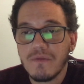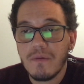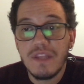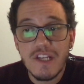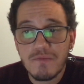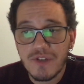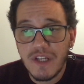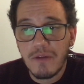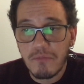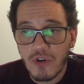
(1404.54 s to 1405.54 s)
These
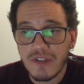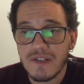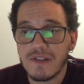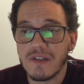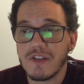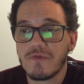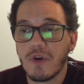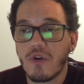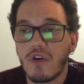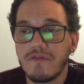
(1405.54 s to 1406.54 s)
Brazilian Protestants
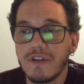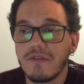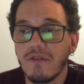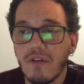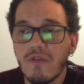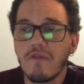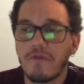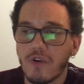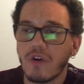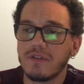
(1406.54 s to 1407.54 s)
recovered
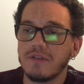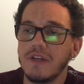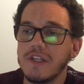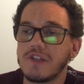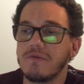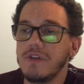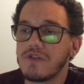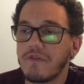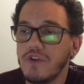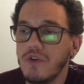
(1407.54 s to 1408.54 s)
long-forgotten histories
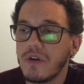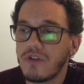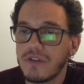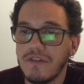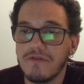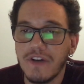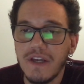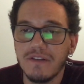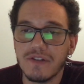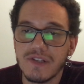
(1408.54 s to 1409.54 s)
of Huguenot
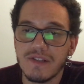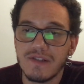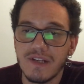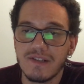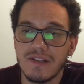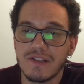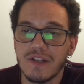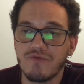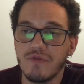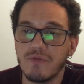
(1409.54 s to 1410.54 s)
invaders in 16th
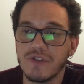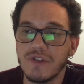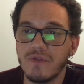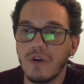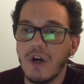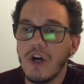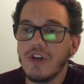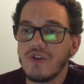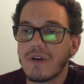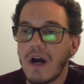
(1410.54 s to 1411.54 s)
century Brazil
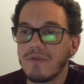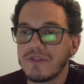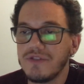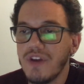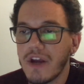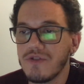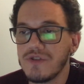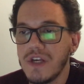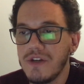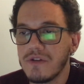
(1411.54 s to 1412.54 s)
to counter the
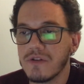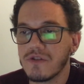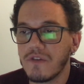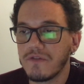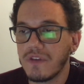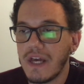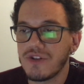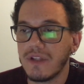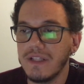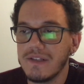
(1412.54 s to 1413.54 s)
accusations of
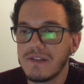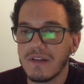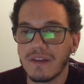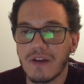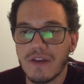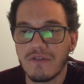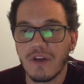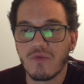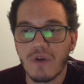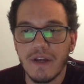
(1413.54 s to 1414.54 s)
nationalist and
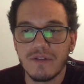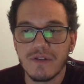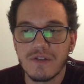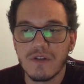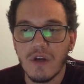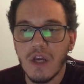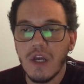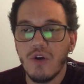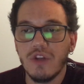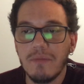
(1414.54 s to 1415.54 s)
Catholic writers
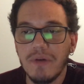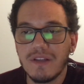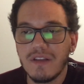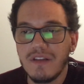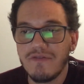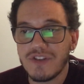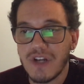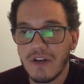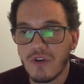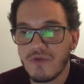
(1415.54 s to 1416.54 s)
who depicted
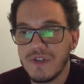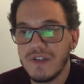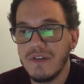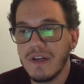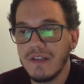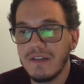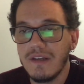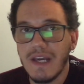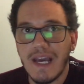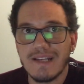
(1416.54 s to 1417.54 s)
evangelical
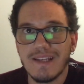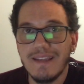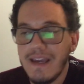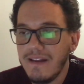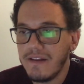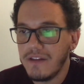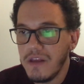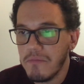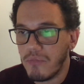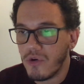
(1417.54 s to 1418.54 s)
Christianity as an alien
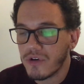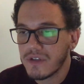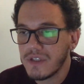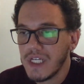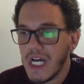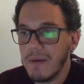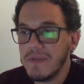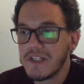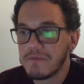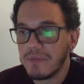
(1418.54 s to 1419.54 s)
import, a
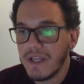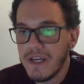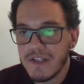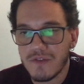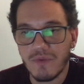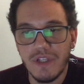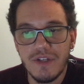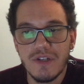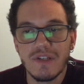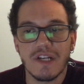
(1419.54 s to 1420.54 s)
misplaced
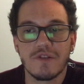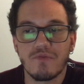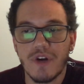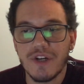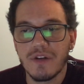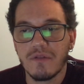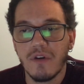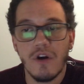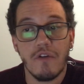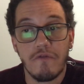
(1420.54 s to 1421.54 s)
religious expression
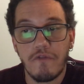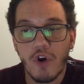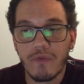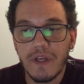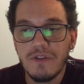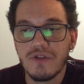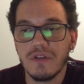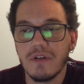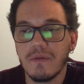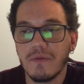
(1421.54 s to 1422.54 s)
foreign
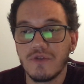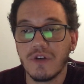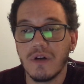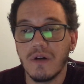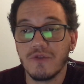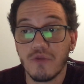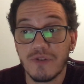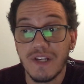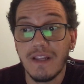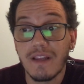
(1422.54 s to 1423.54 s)
to
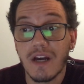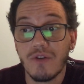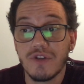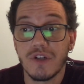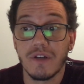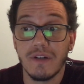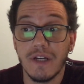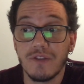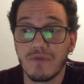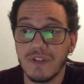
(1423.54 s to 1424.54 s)
Brazilian culture
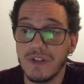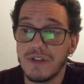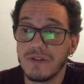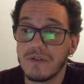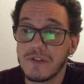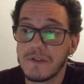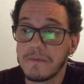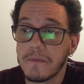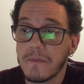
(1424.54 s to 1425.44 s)
and traditions.